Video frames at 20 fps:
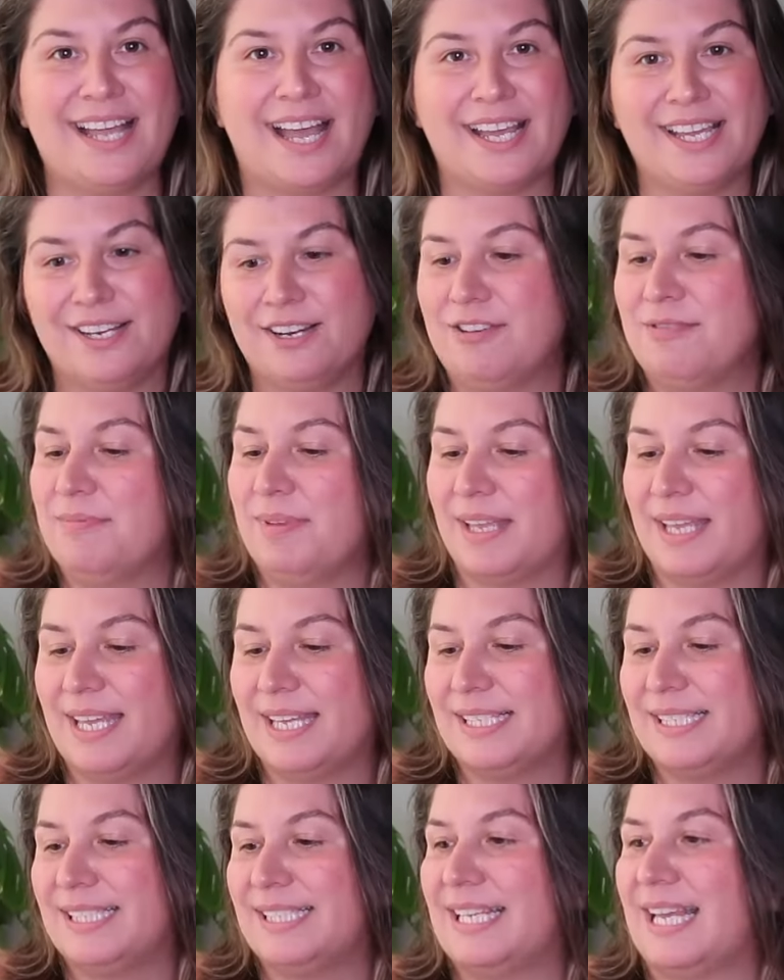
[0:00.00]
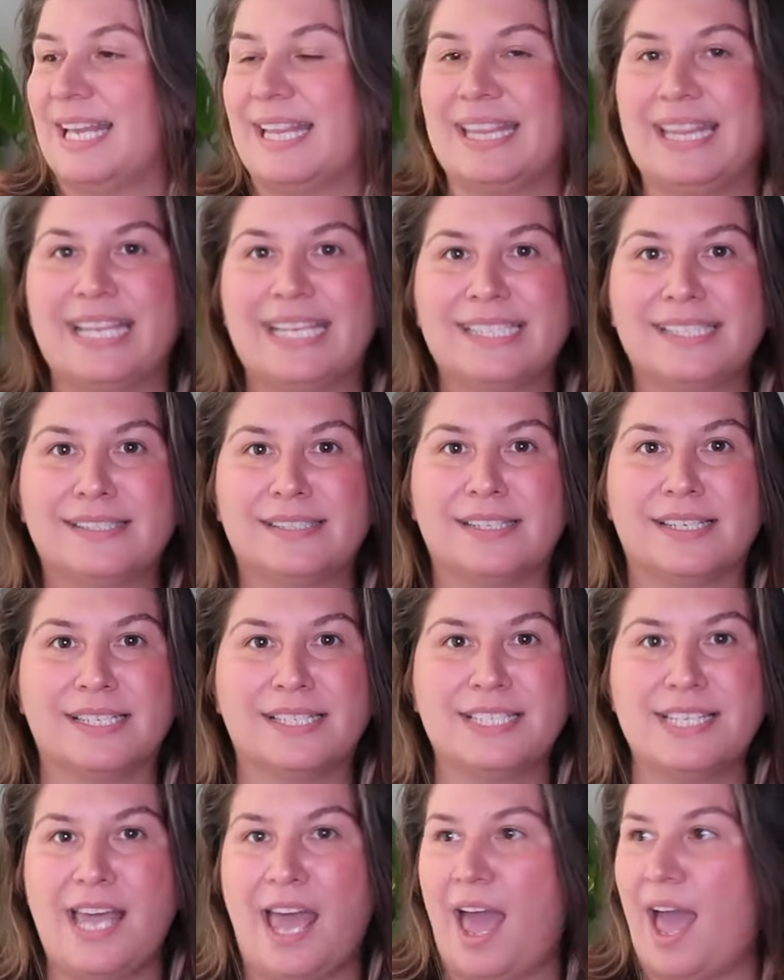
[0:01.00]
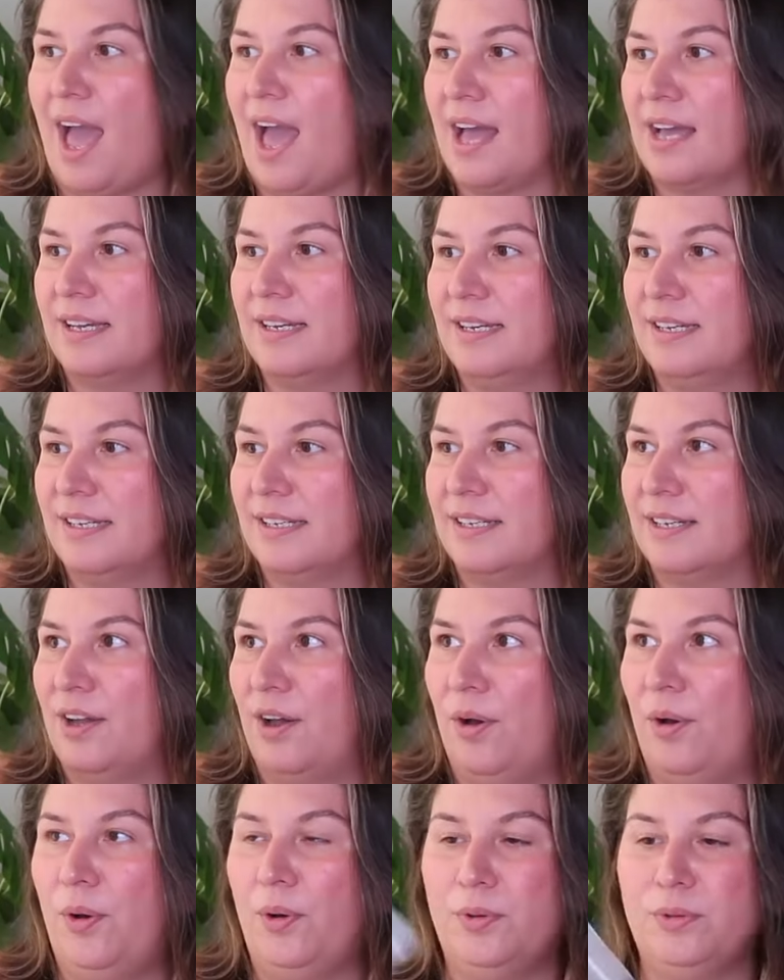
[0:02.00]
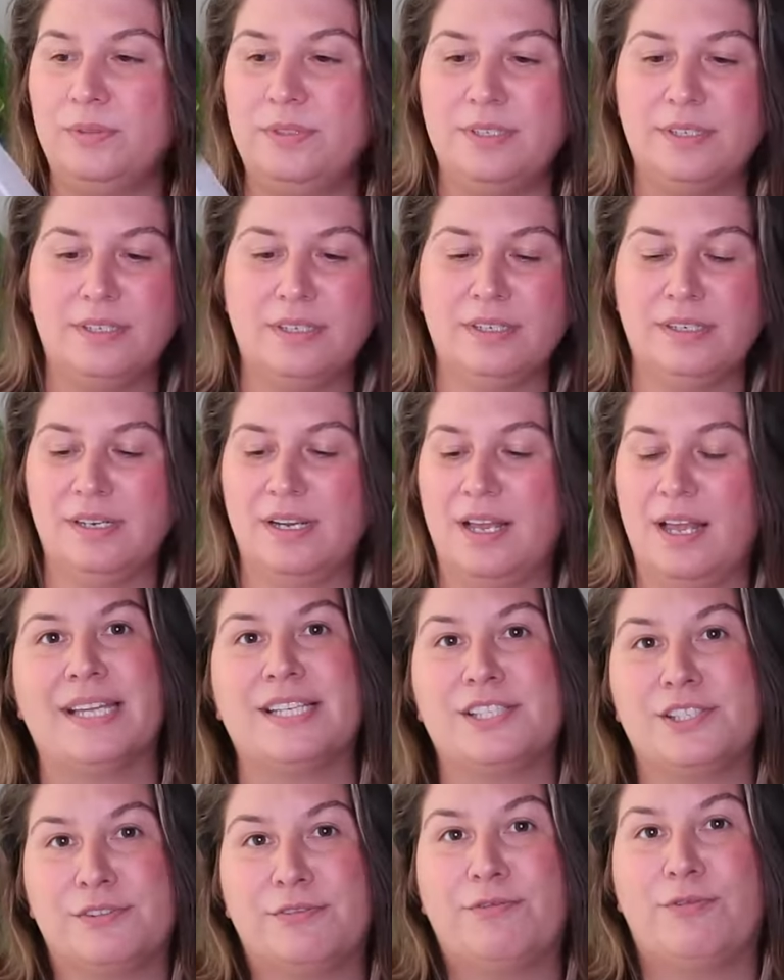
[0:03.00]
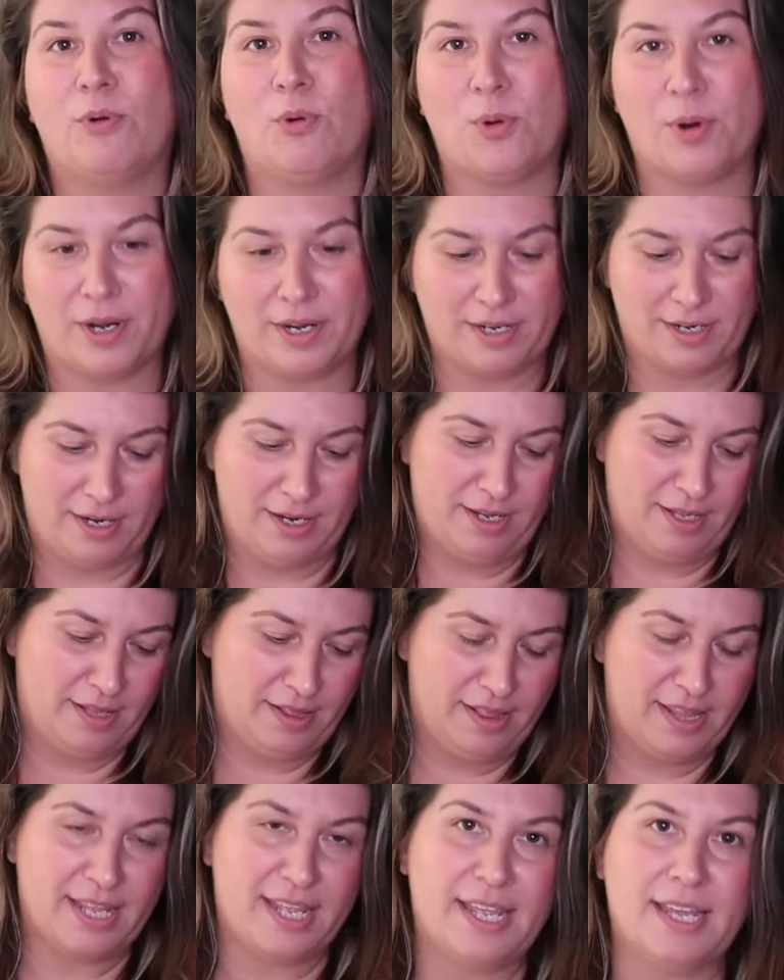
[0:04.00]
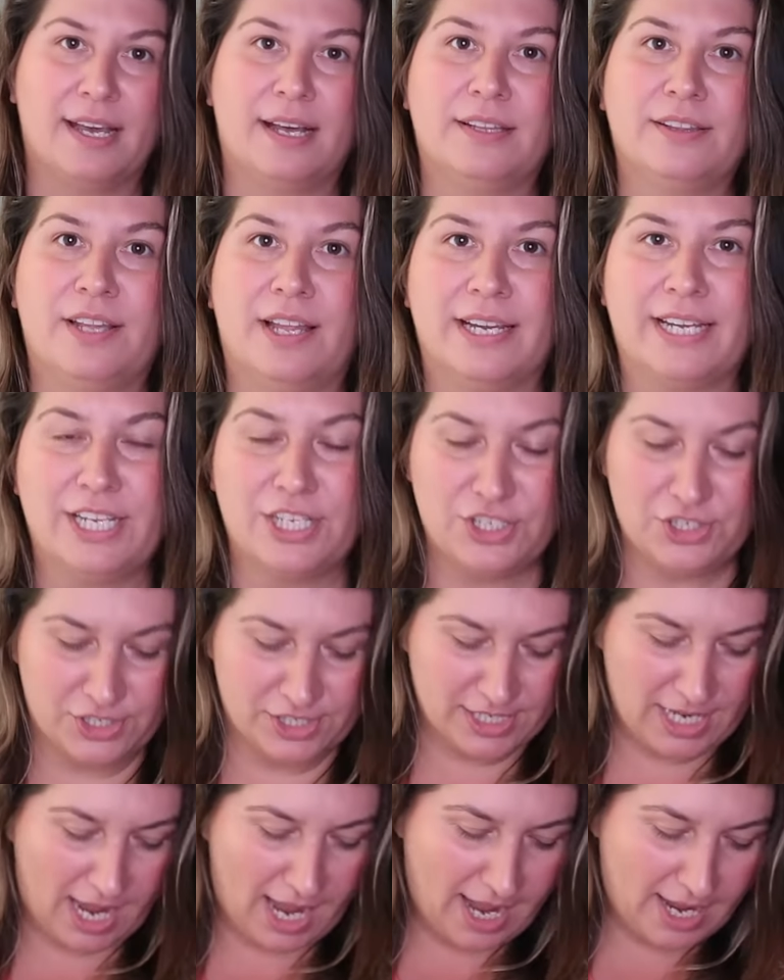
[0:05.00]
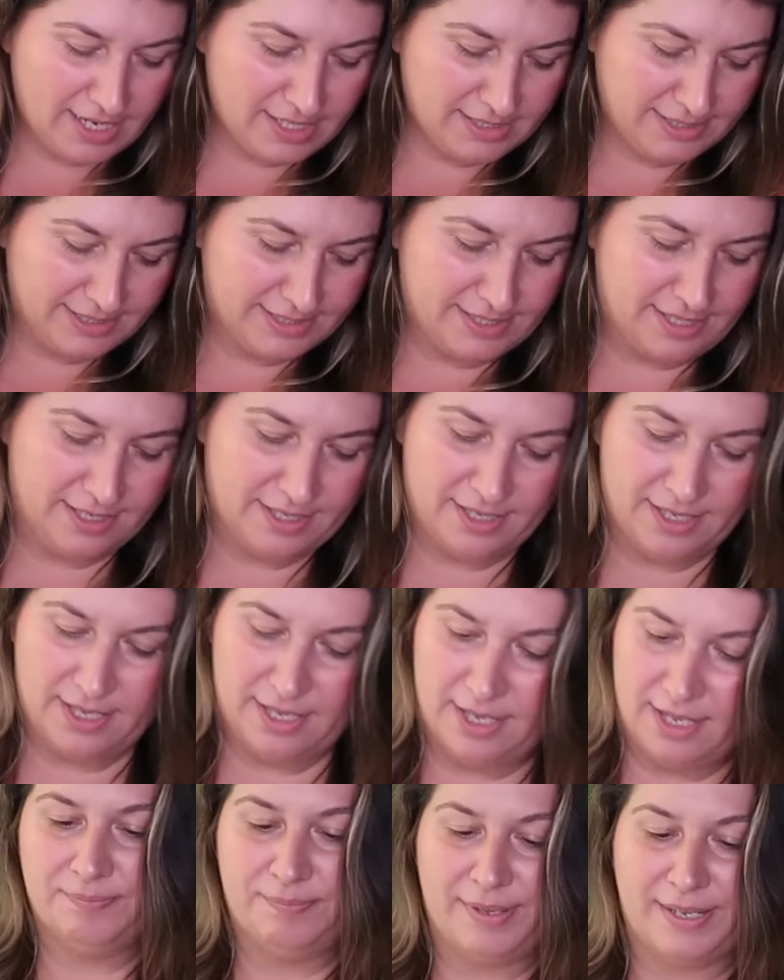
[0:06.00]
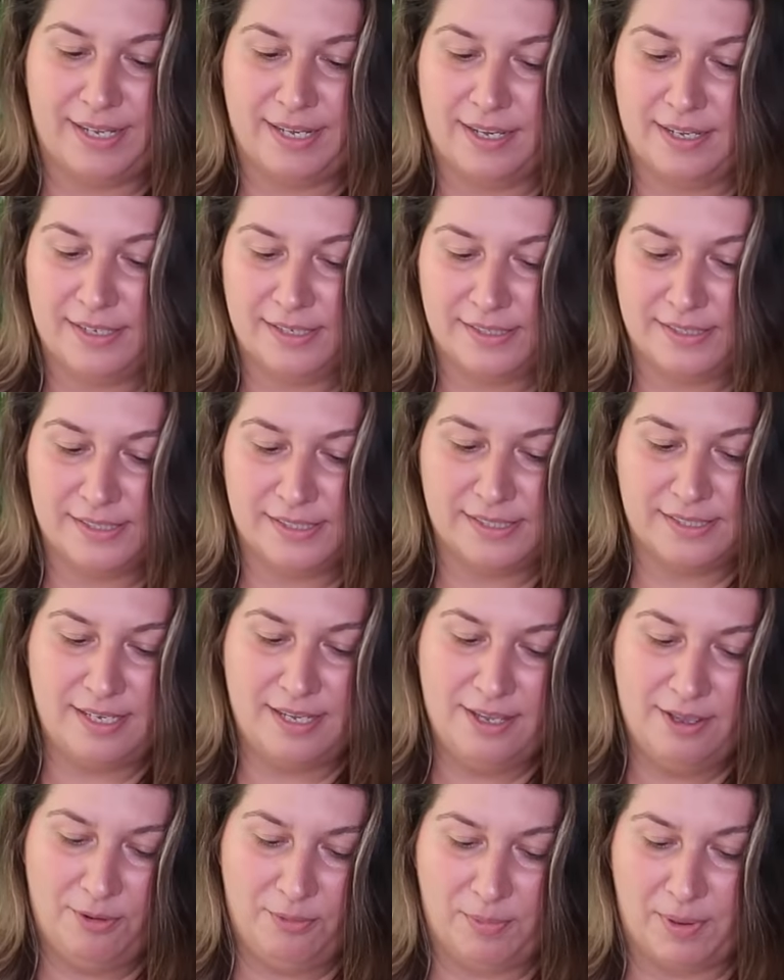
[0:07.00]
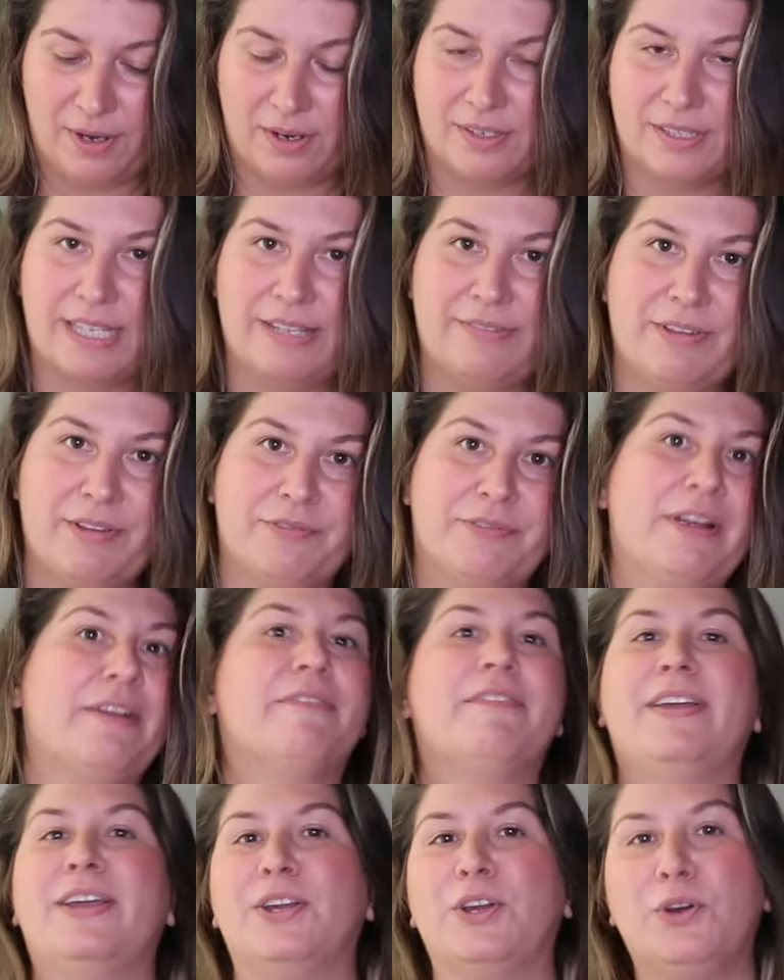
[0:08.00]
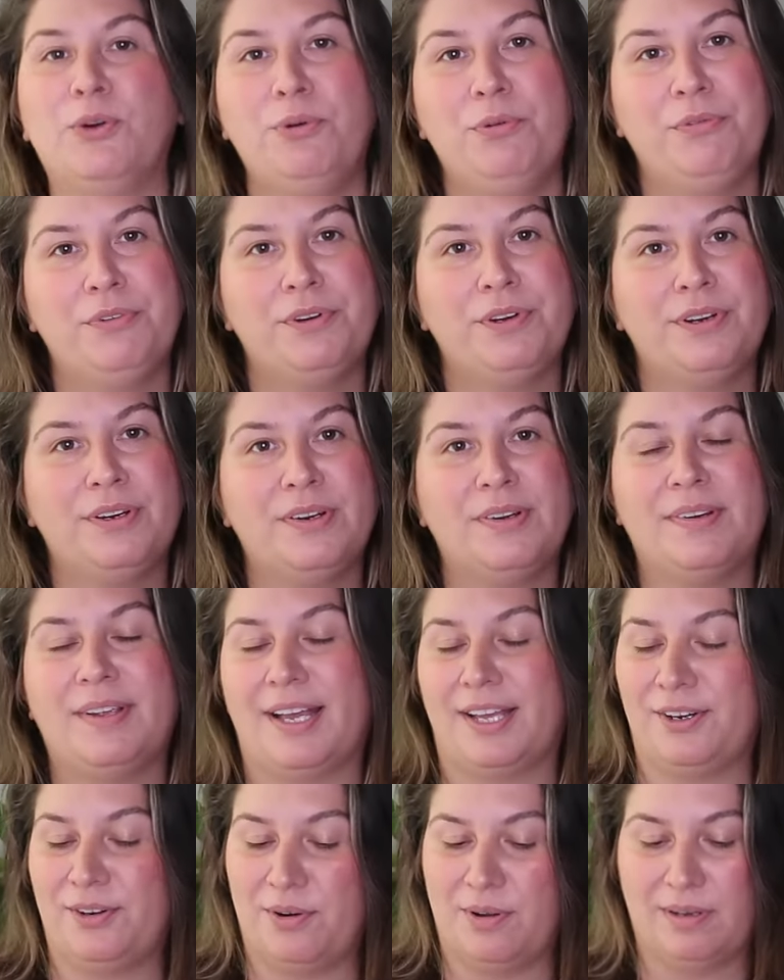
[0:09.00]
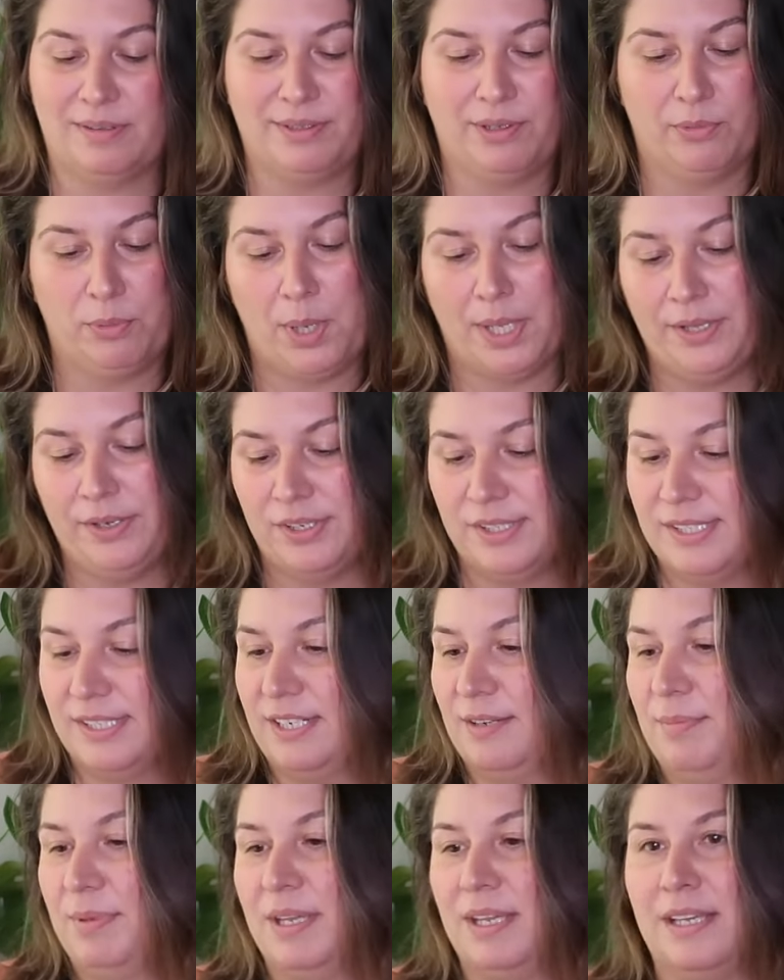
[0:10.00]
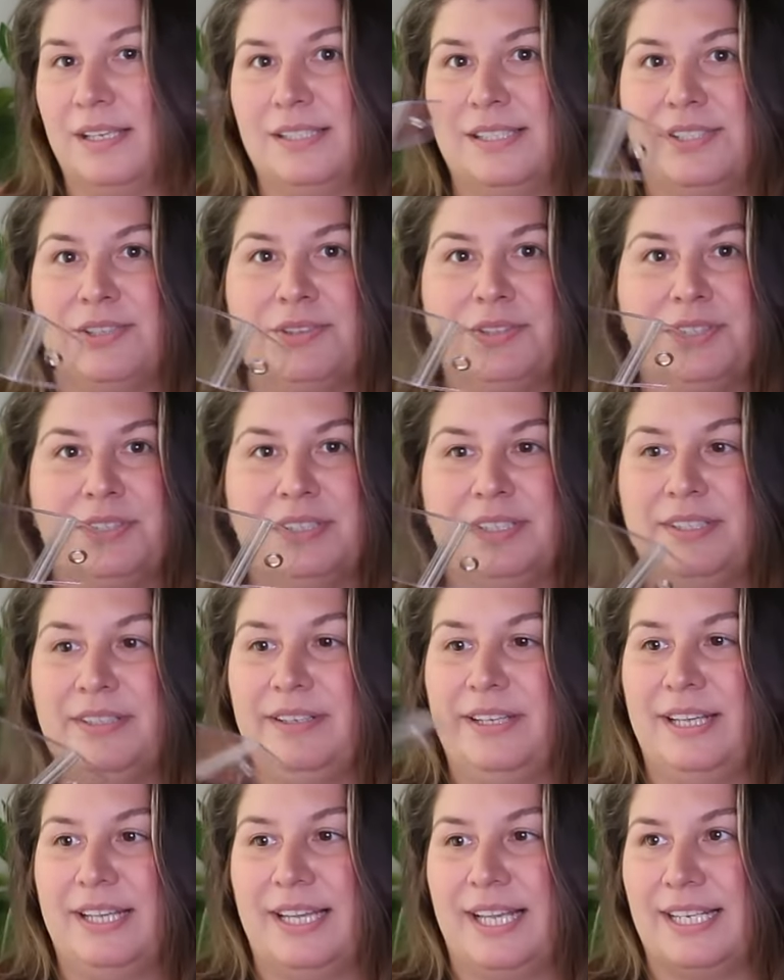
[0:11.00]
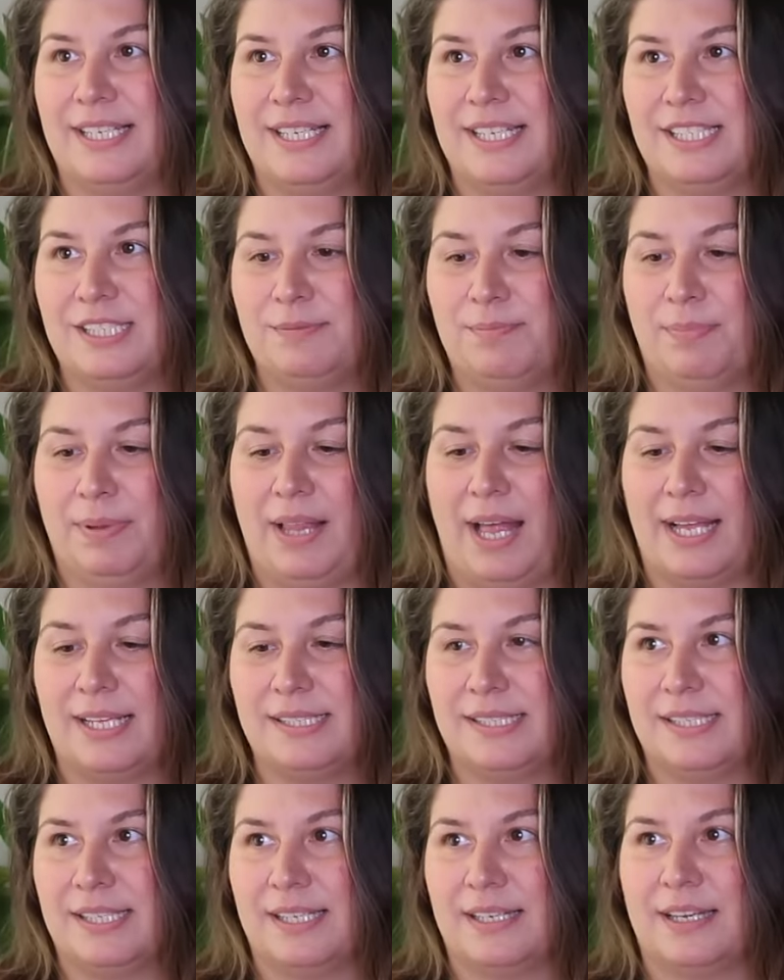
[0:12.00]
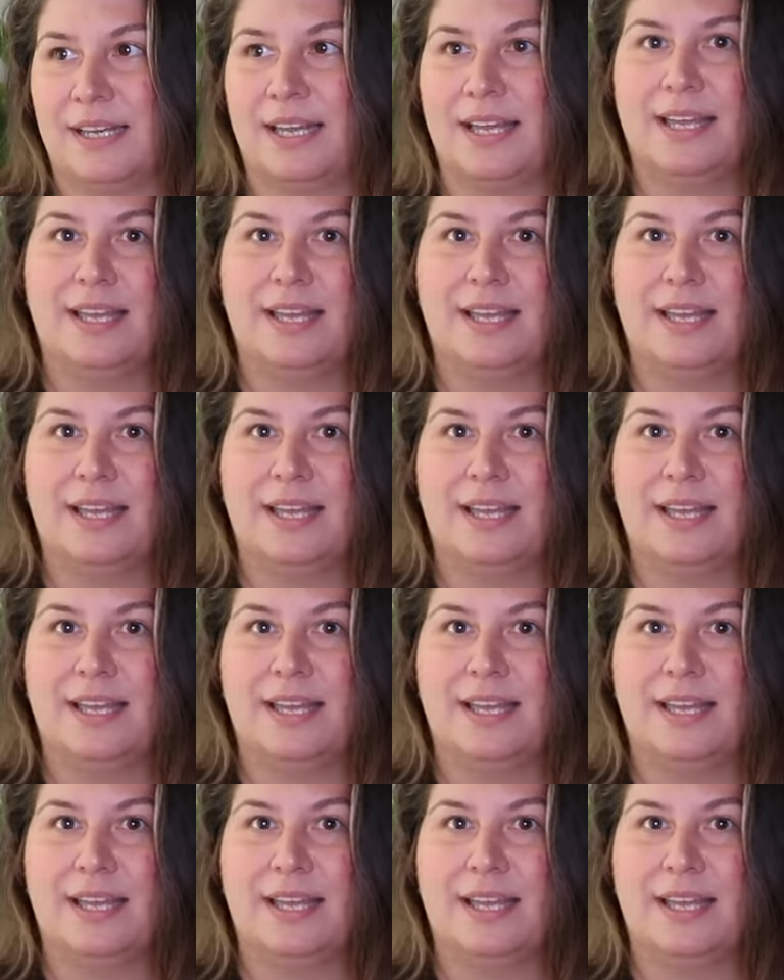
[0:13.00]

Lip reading: item is this tag holder. It's for the luggage tags, because we are leaving from Vancouver. I don't know how the weather is gonna be, so they're literally like these plastic